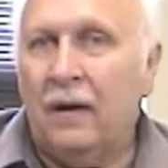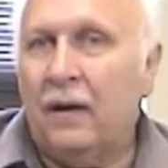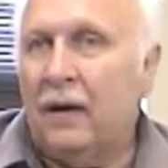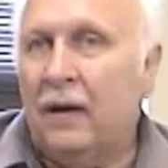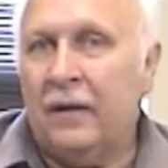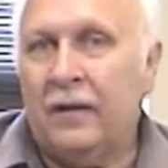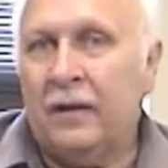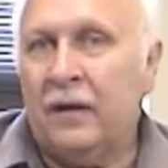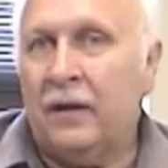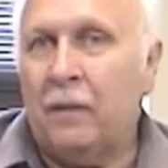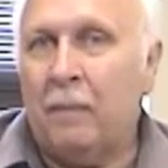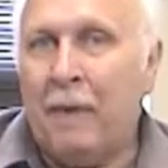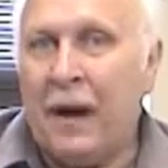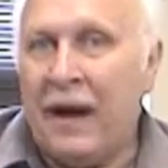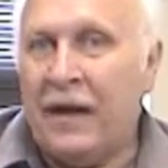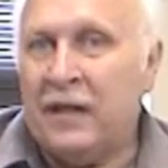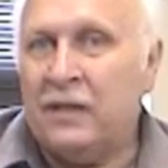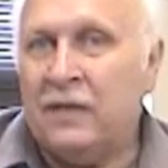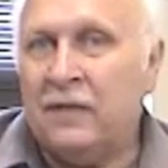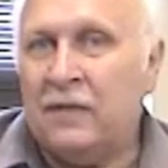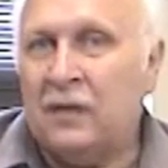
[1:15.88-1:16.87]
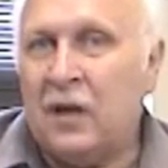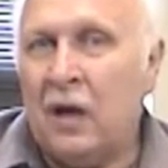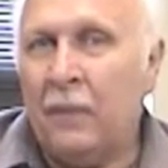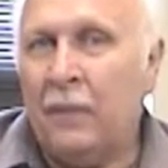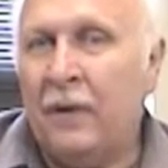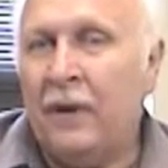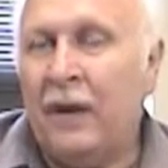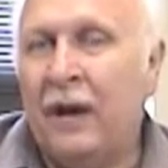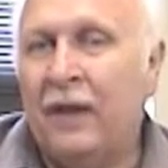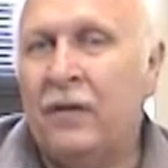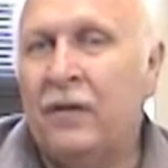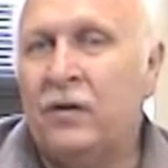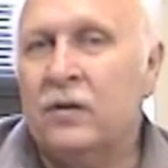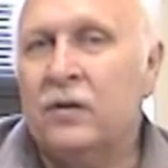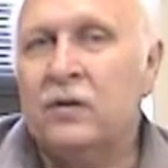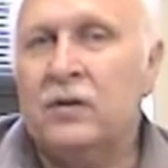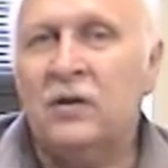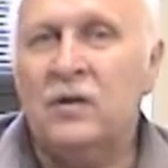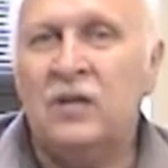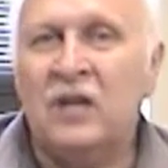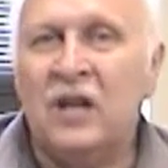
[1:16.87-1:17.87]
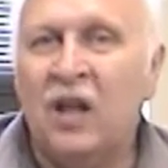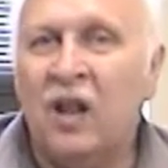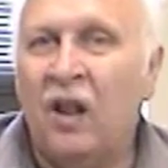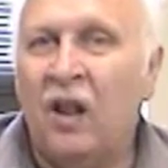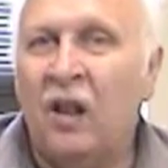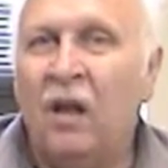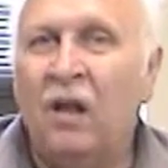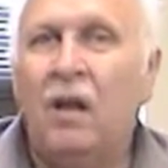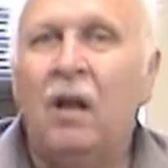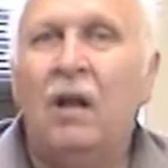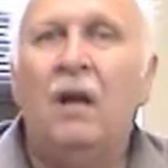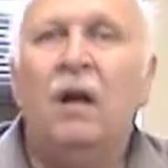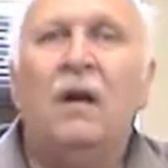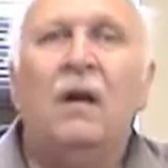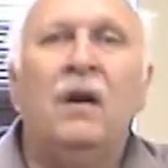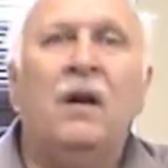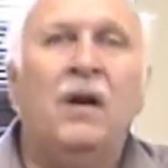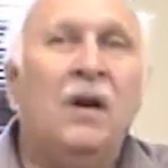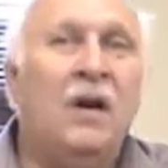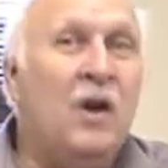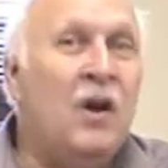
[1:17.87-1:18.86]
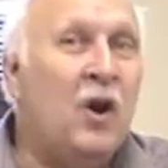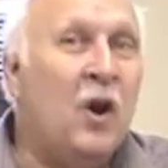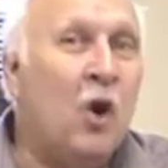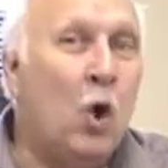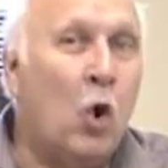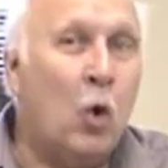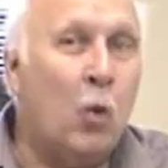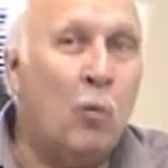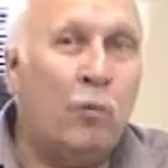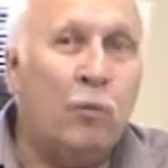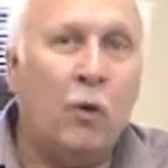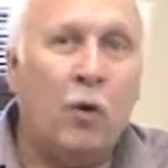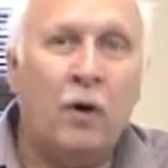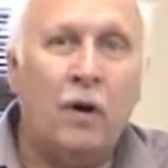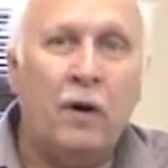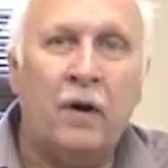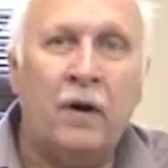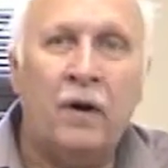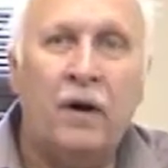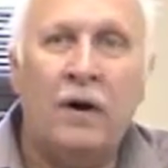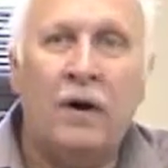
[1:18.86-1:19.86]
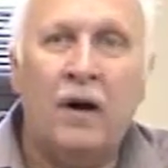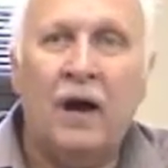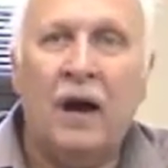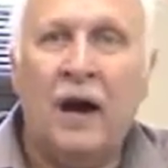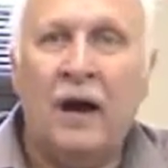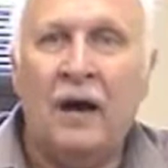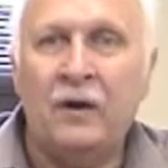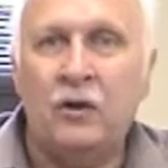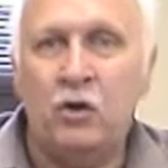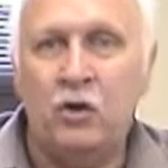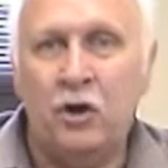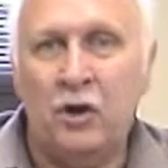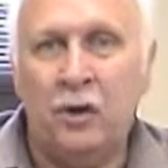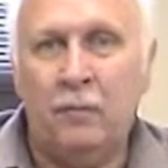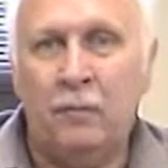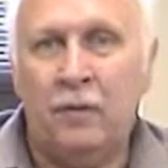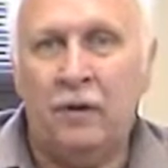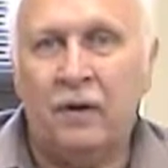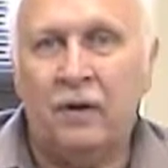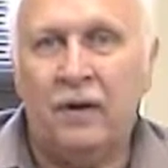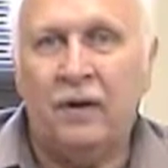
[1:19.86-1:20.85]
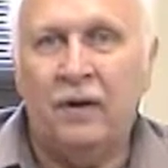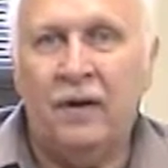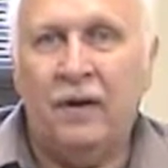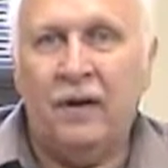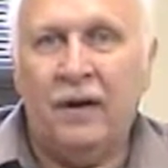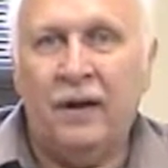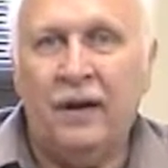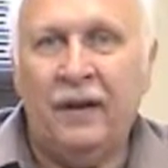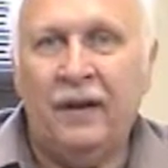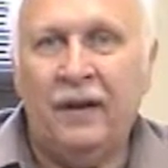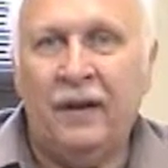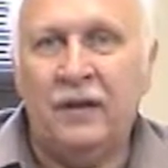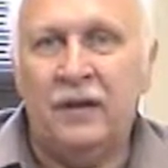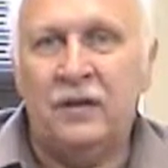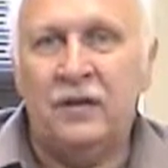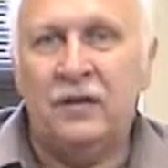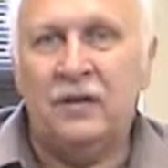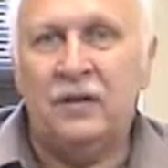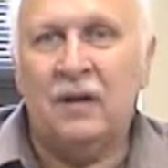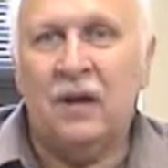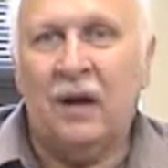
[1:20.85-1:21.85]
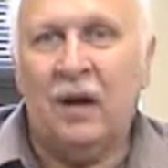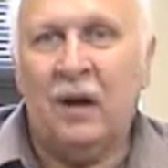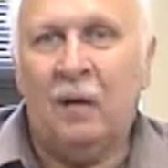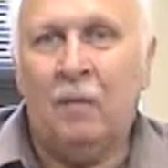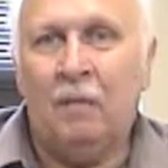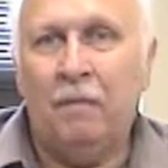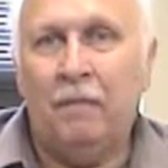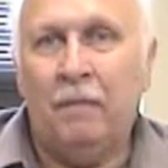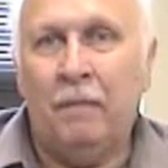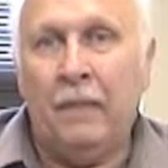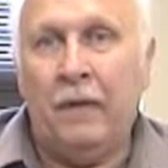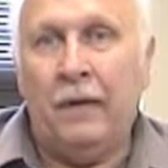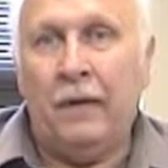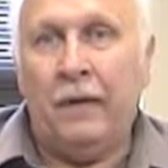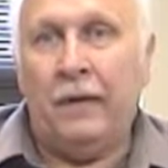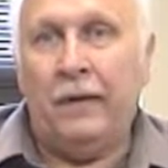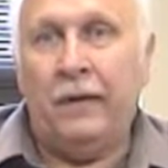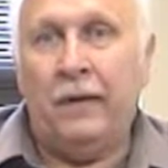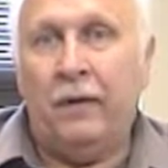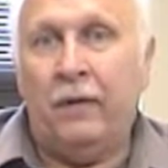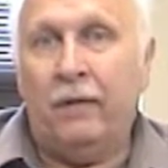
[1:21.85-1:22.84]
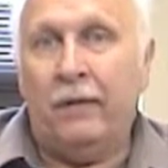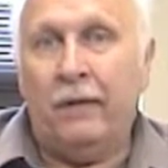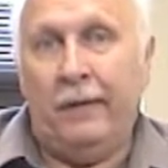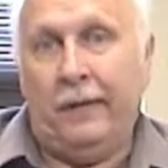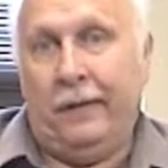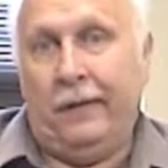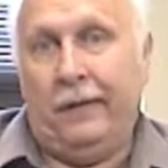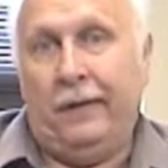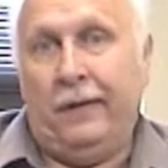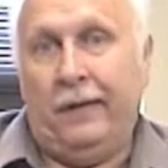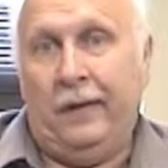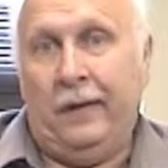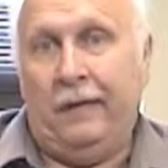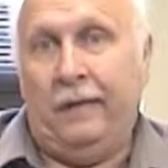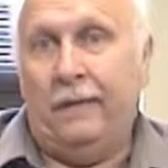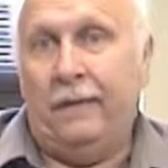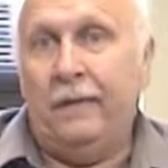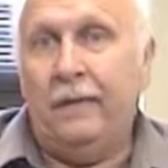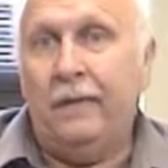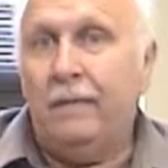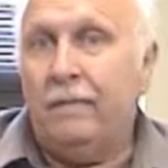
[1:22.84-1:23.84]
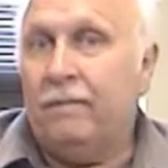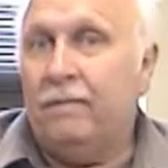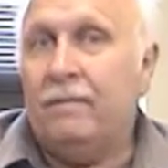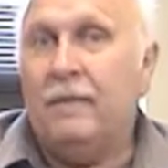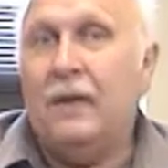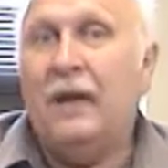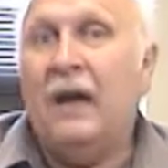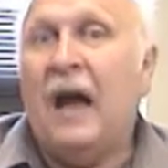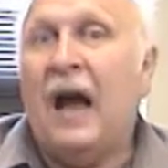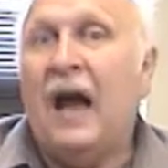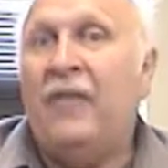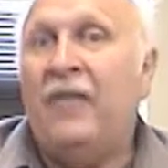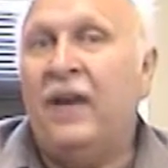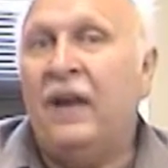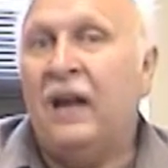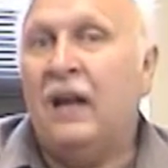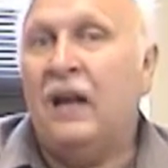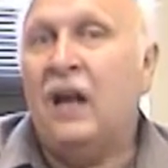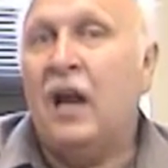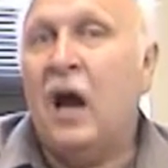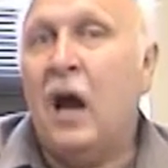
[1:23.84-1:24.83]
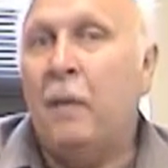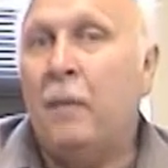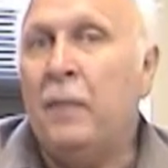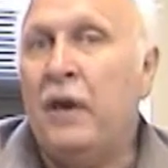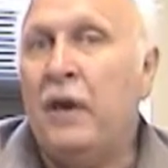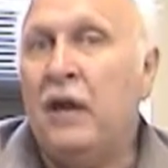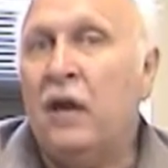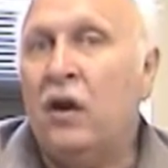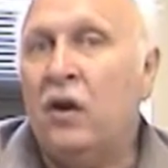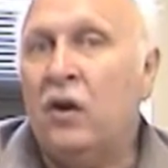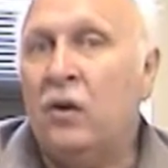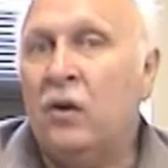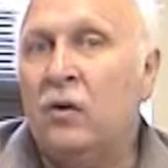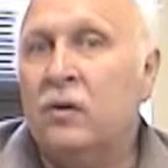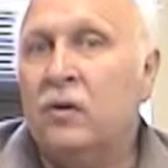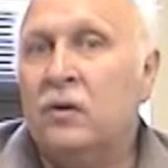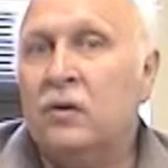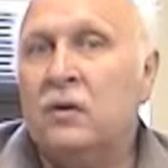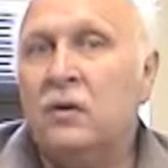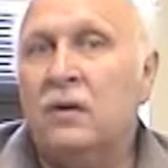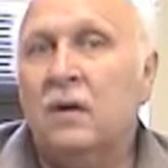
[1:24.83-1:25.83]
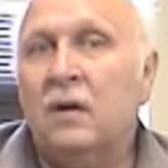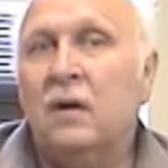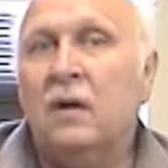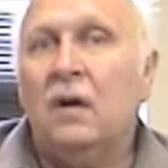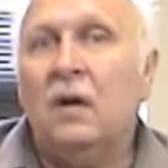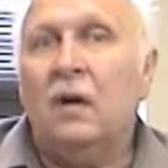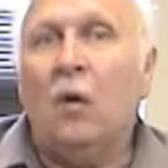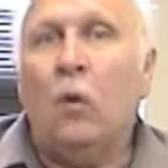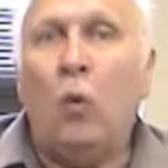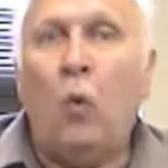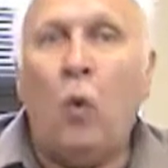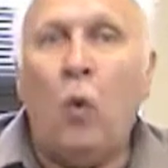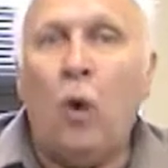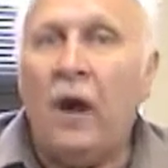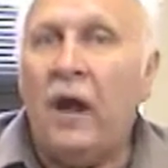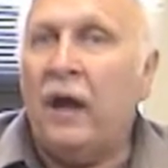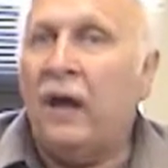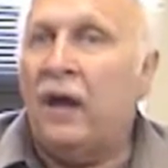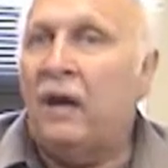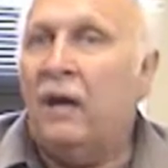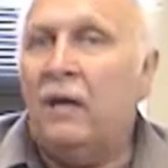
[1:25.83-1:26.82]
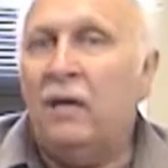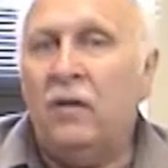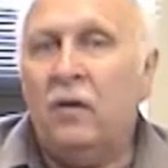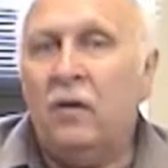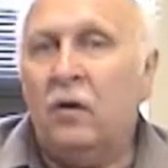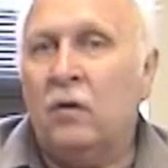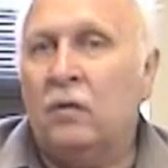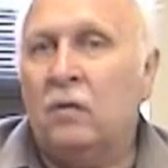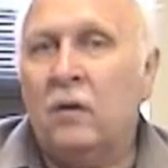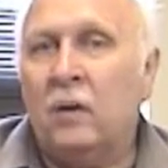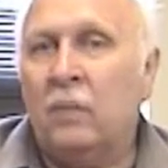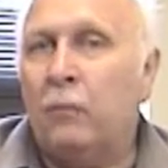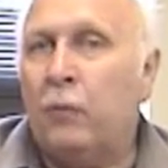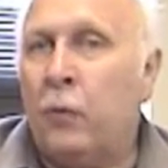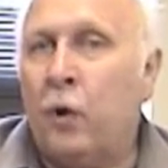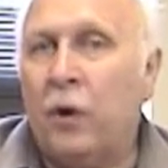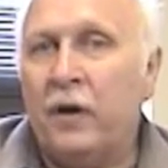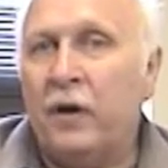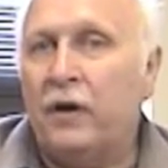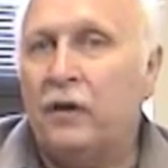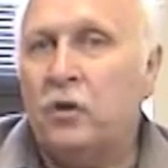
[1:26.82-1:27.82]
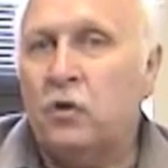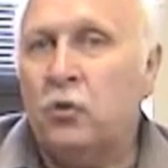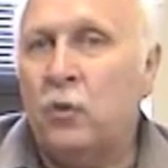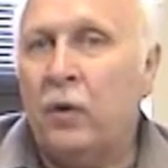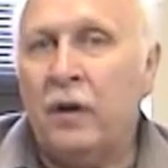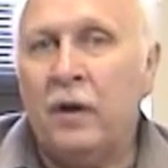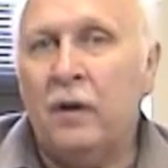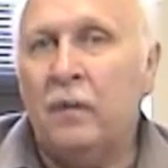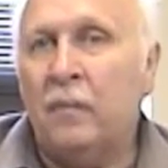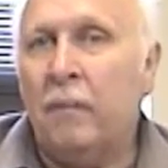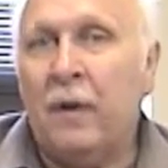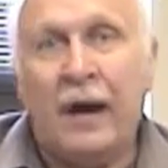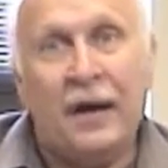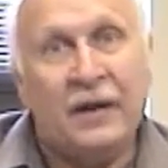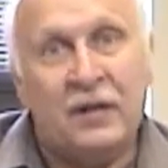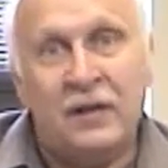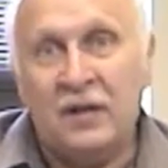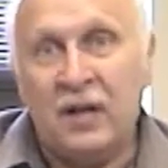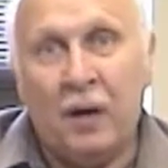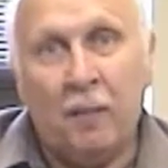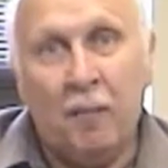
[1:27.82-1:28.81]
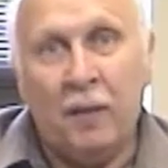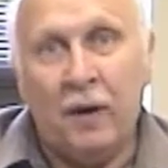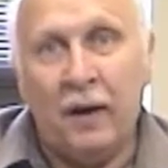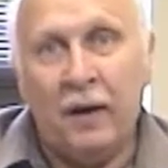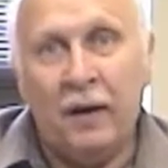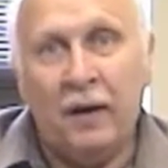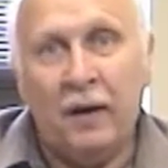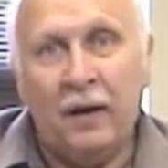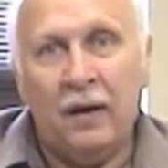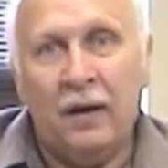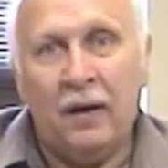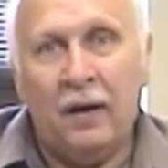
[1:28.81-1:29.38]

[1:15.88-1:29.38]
uh, the demise of this company, and there's still no book on Schiebler. It, it's, um, you know, I think in coming years, when the, the book is written by somebody,